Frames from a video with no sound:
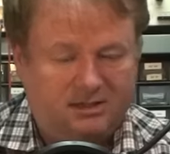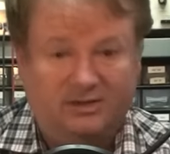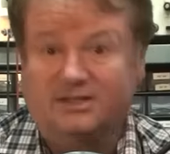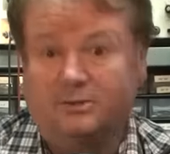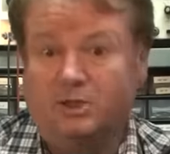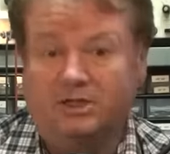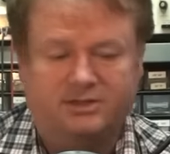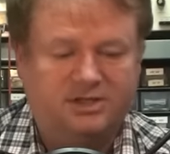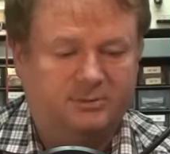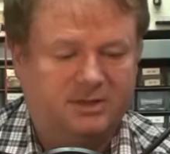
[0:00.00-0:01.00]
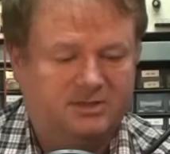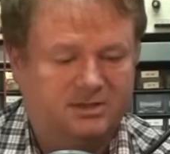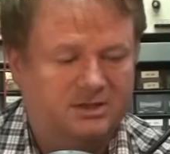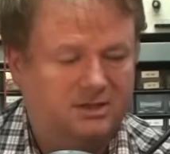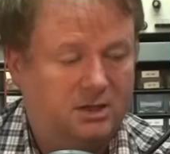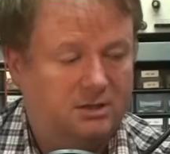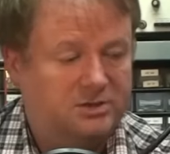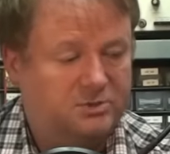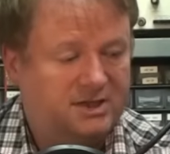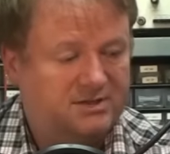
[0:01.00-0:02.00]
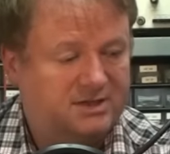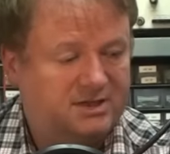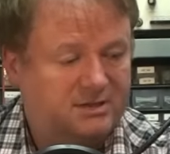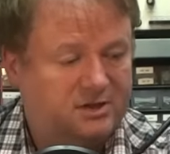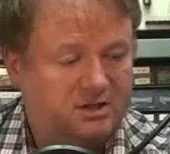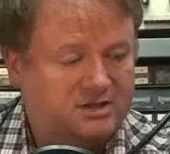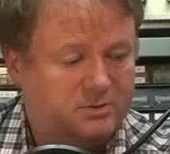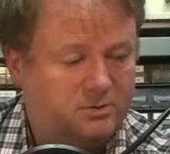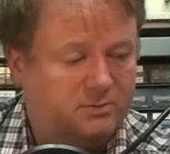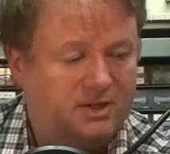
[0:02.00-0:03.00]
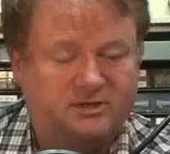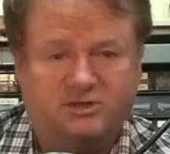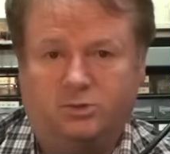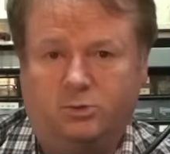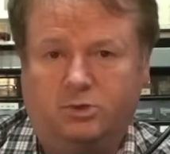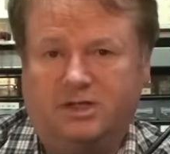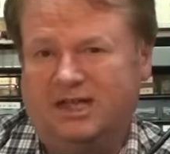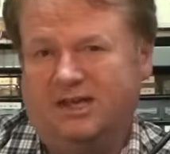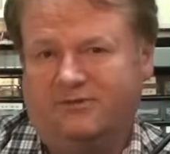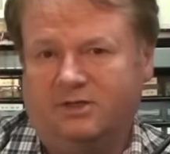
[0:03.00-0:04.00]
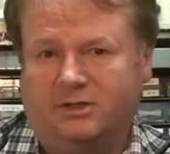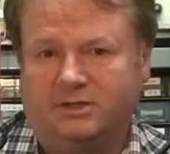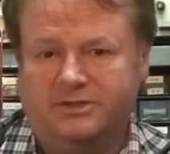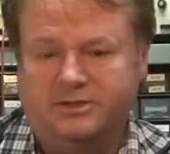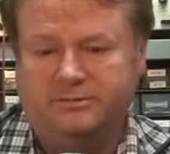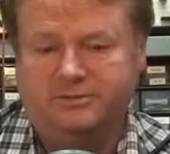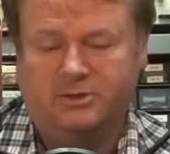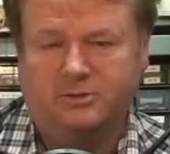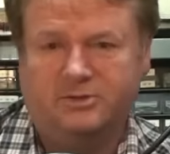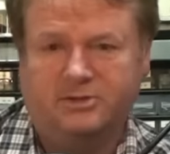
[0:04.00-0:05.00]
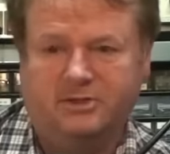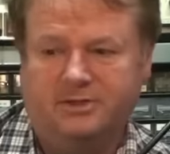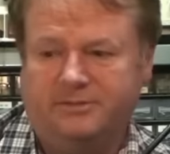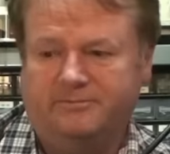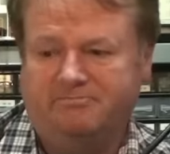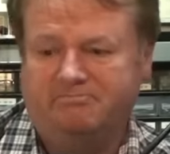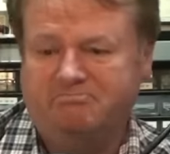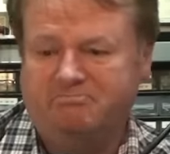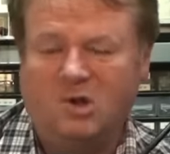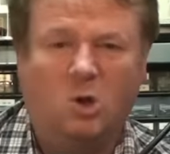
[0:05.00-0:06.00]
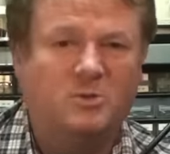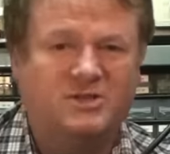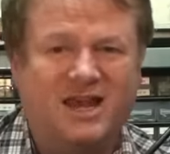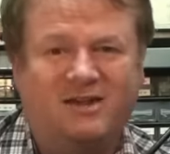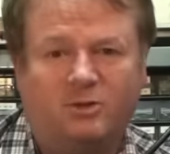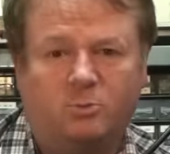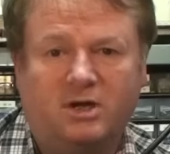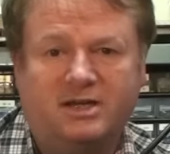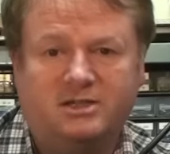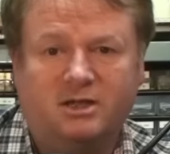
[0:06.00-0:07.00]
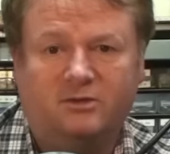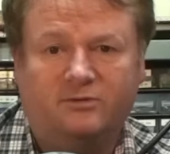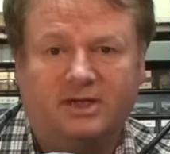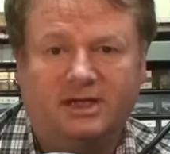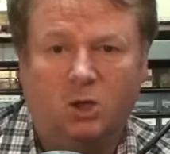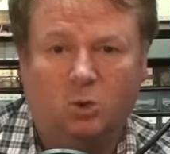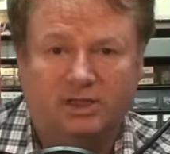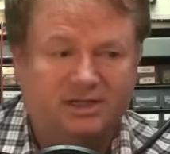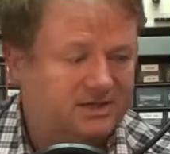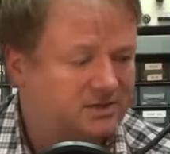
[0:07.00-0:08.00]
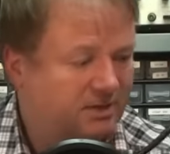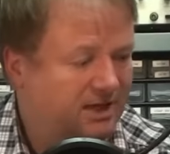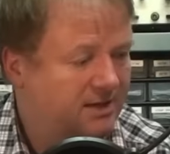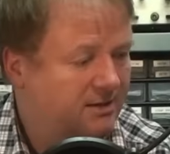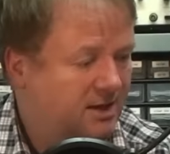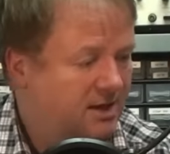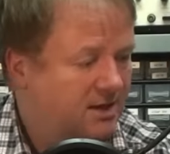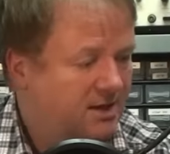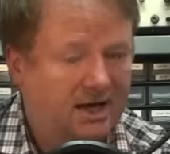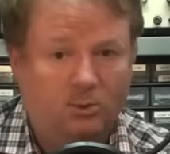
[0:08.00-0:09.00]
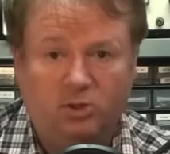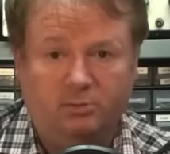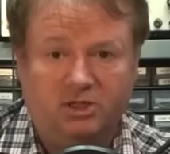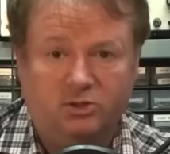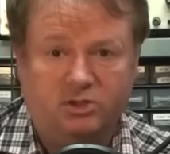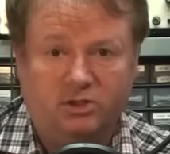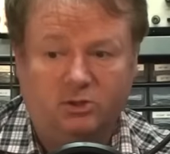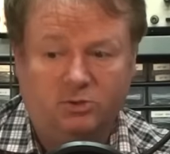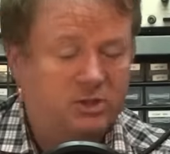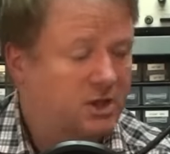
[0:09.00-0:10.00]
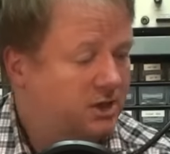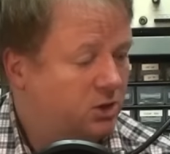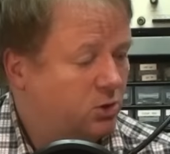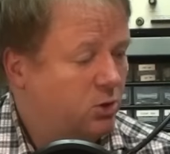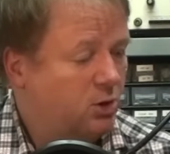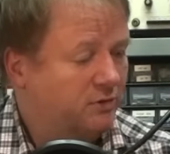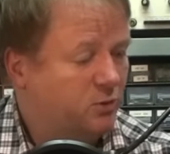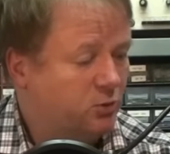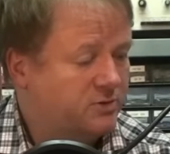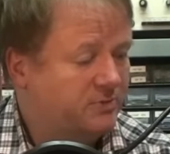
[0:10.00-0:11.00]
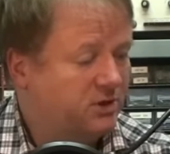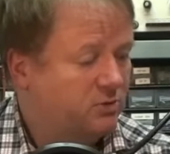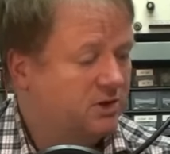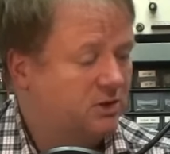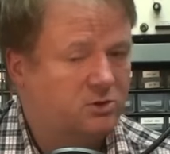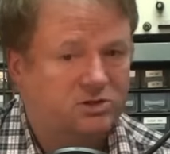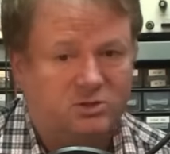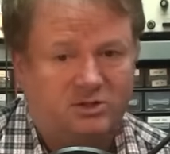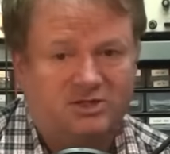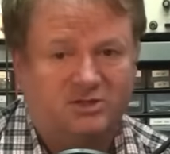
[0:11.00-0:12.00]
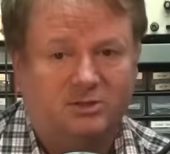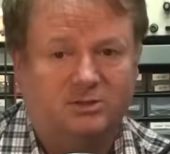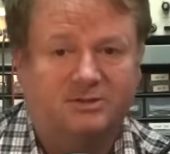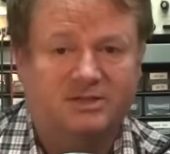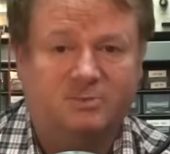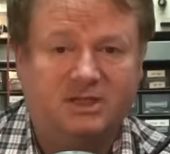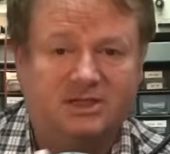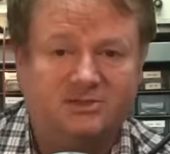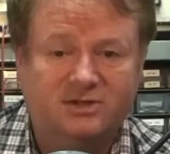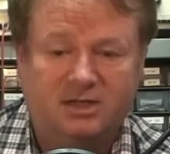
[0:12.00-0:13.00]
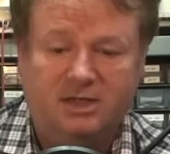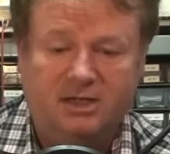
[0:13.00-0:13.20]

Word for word: These are really cheap, actually. The color screens there cost about $2.50, so it's almost half the price of a OLED display. I would be using those. You could, of course, be using those traditional displays.